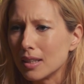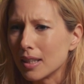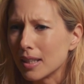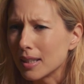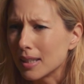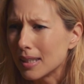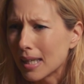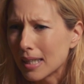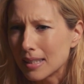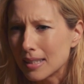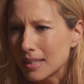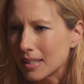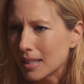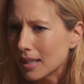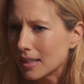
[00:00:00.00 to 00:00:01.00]
In like
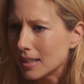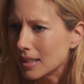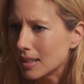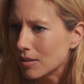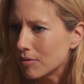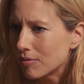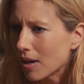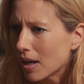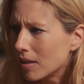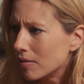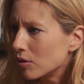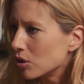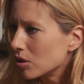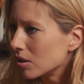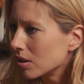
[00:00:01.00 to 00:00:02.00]

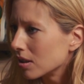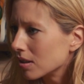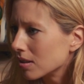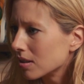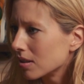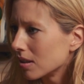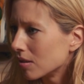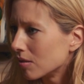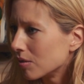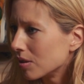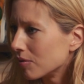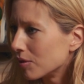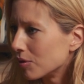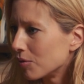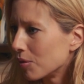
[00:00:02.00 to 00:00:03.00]
1995 or 6, I don't
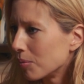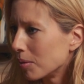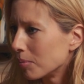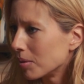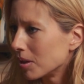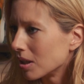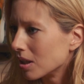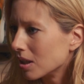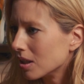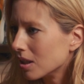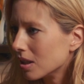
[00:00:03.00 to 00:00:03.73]
even remember.